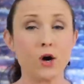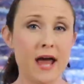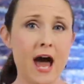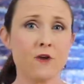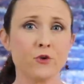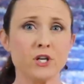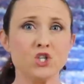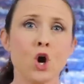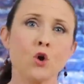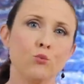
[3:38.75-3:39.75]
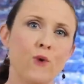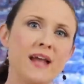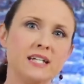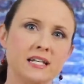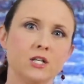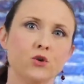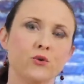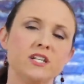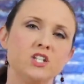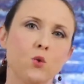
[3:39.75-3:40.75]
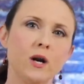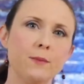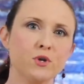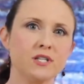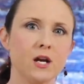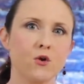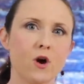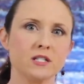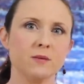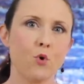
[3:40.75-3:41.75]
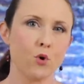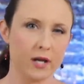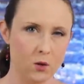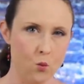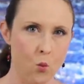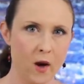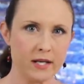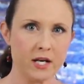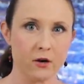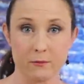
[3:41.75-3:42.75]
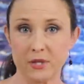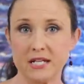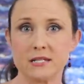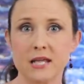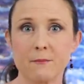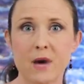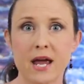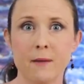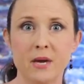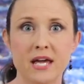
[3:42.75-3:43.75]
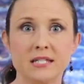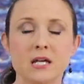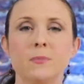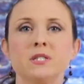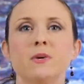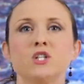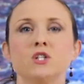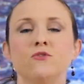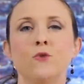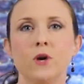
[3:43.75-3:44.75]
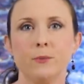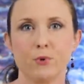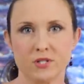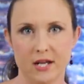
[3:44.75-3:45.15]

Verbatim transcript: On average, rent has increased 20% across the board in 1 year. In places like Miami, it's up as much as 40%.